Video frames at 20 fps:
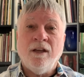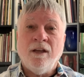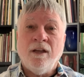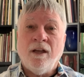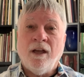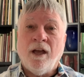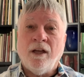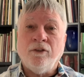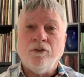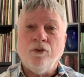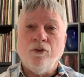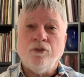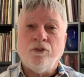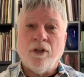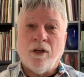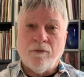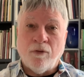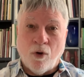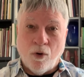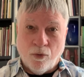and
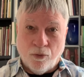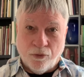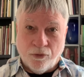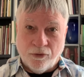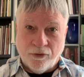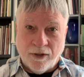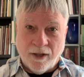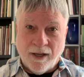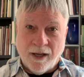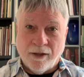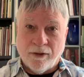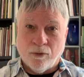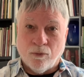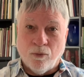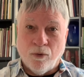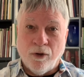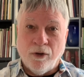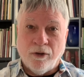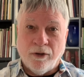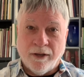Gustav Holst at the
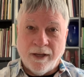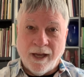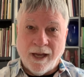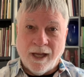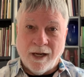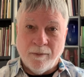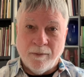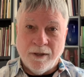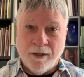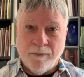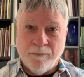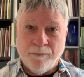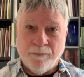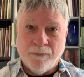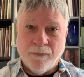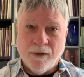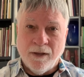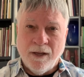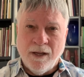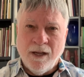Royal Academy.
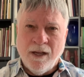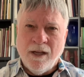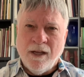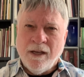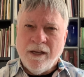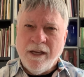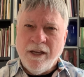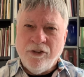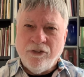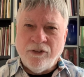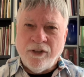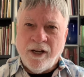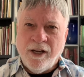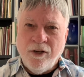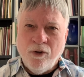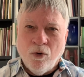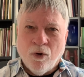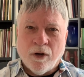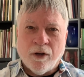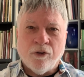He studied
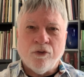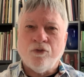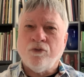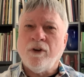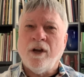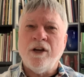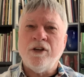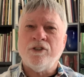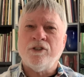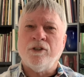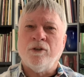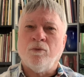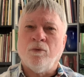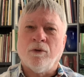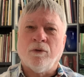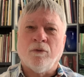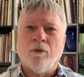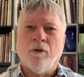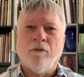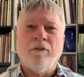orchestration
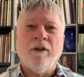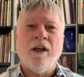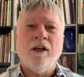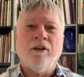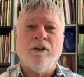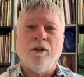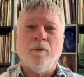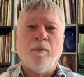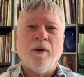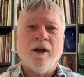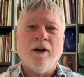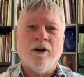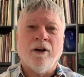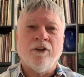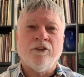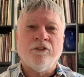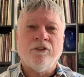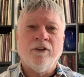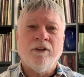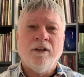with Ravel in
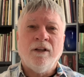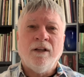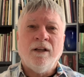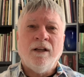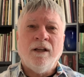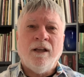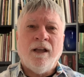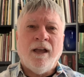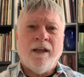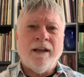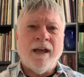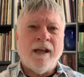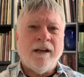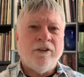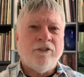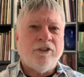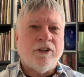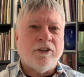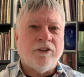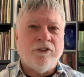Paris and had a
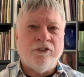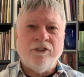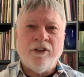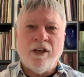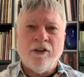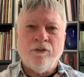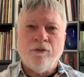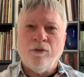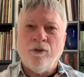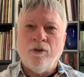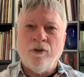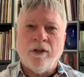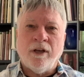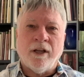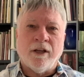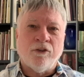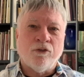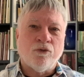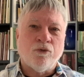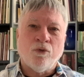successful and
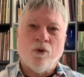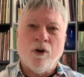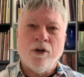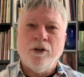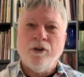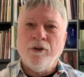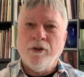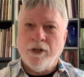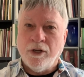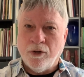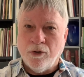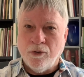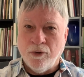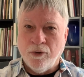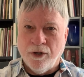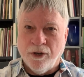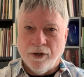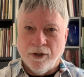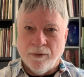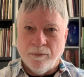extraordinary
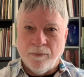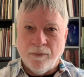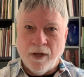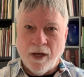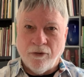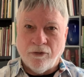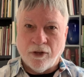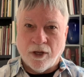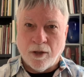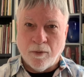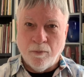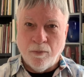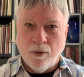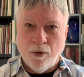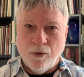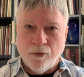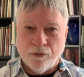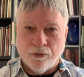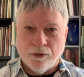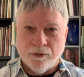career as a composer.